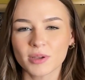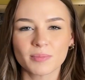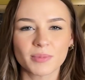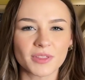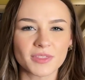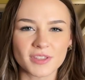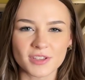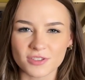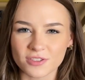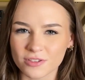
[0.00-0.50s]

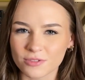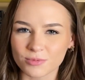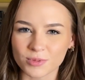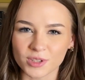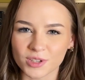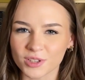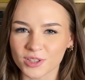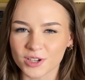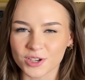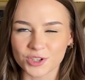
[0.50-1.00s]
But these are
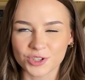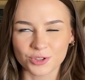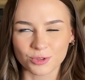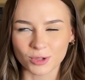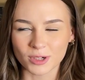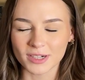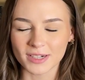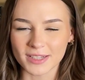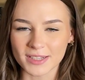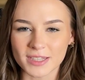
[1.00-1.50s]
really like
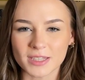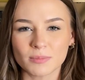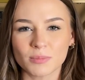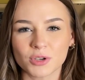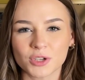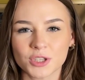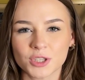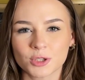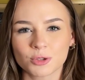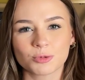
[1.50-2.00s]
short and easy
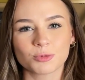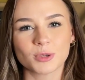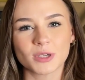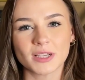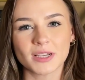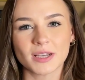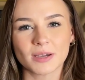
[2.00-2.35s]
books to read.